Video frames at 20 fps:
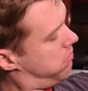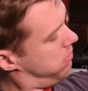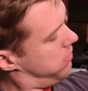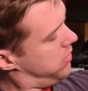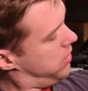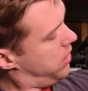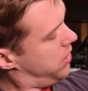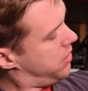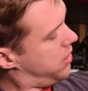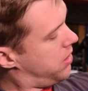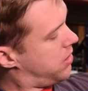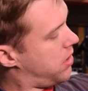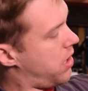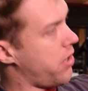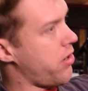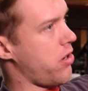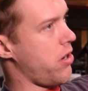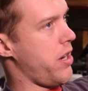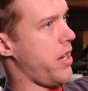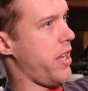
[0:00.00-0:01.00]
uh, just
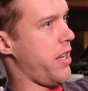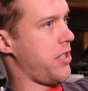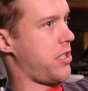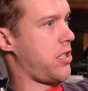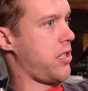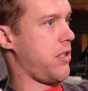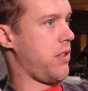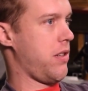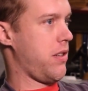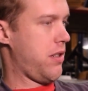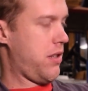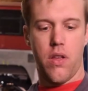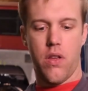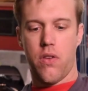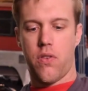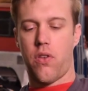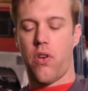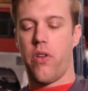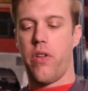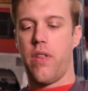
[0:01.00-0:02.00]
under an inch.
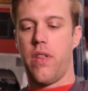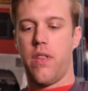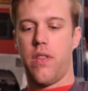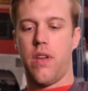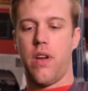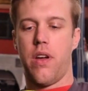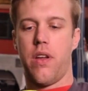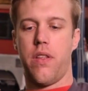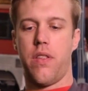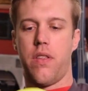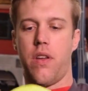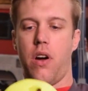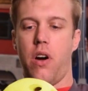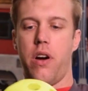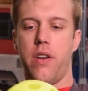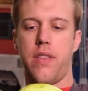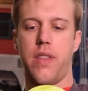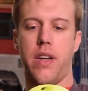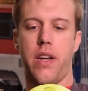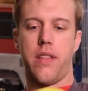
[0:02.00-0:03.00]
So the, the
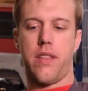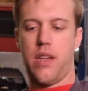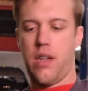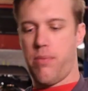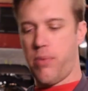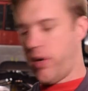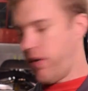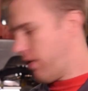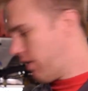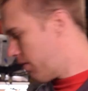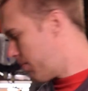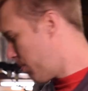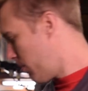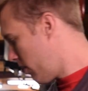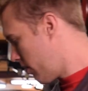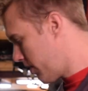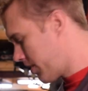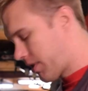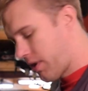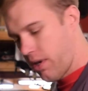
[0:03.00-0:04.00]
hard thing I think about this
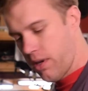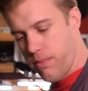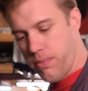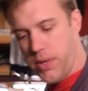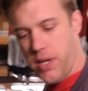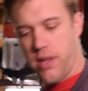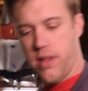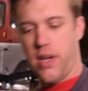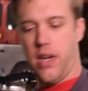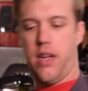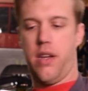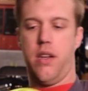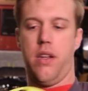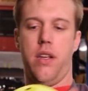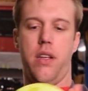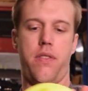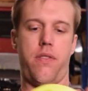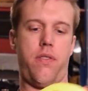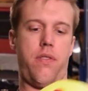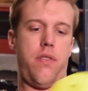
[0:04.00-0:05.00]
ball is going to be that
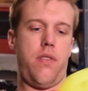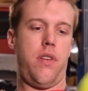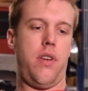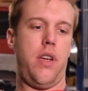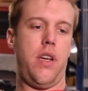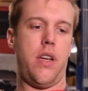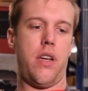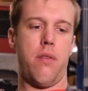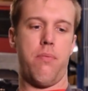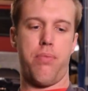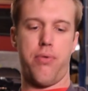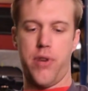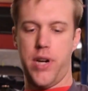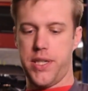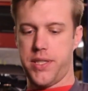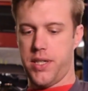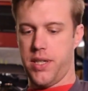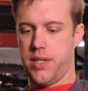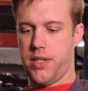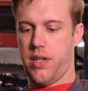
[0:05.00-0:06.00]
it's it
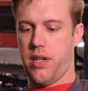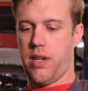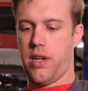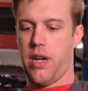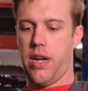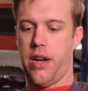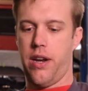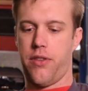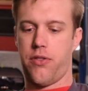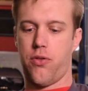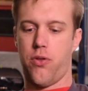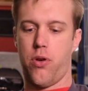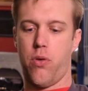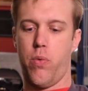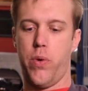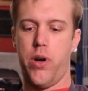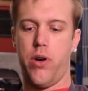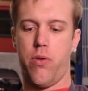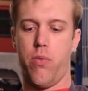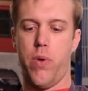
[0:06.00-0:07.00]
compresses in a, in a, sort
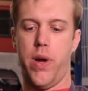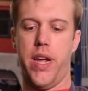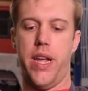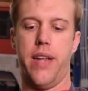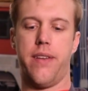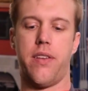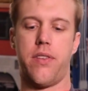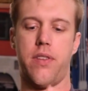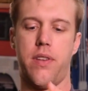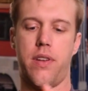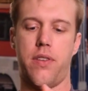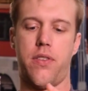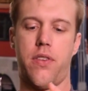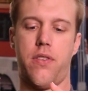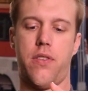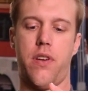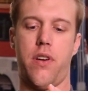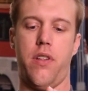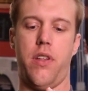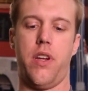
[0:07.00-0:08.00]
of weird way. It doesn't
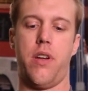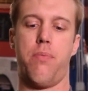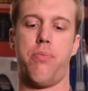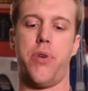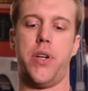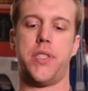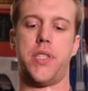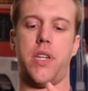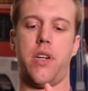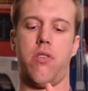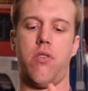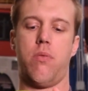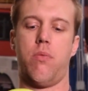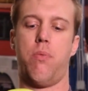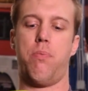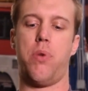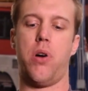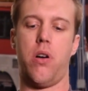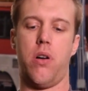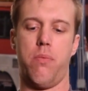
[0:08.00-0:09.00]
necessarily compress like a
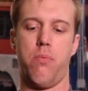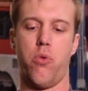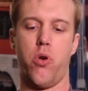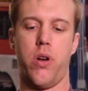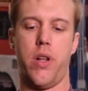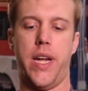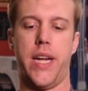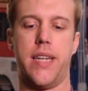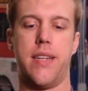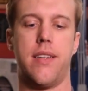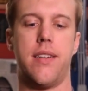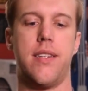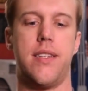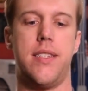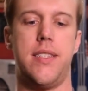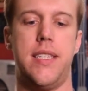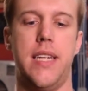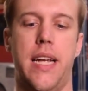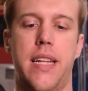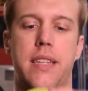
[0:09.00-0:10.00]
normal ball, more like
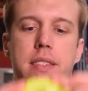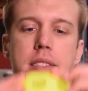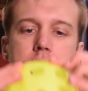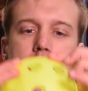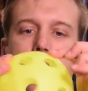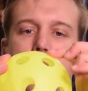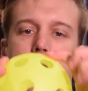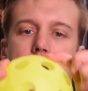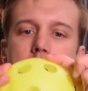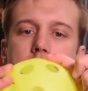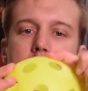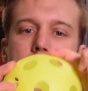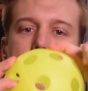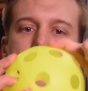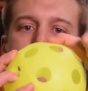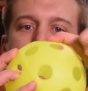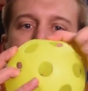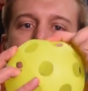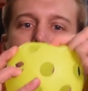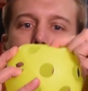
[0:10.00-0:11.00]
dense. You can kind
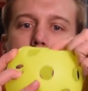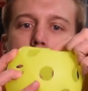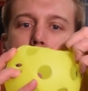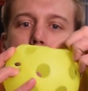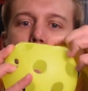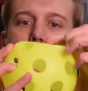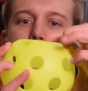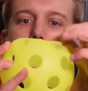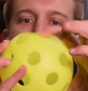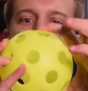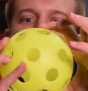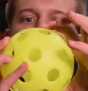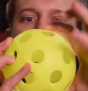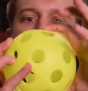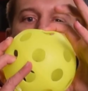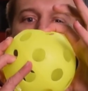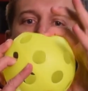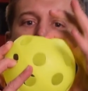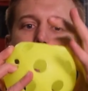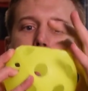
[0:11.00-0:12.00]
of see when you apply a
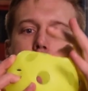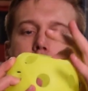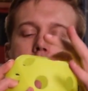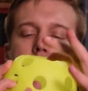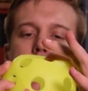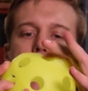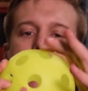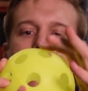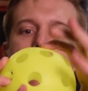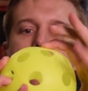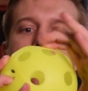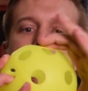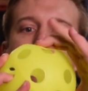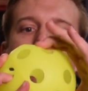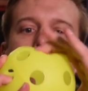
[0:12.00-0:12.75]
little pressure,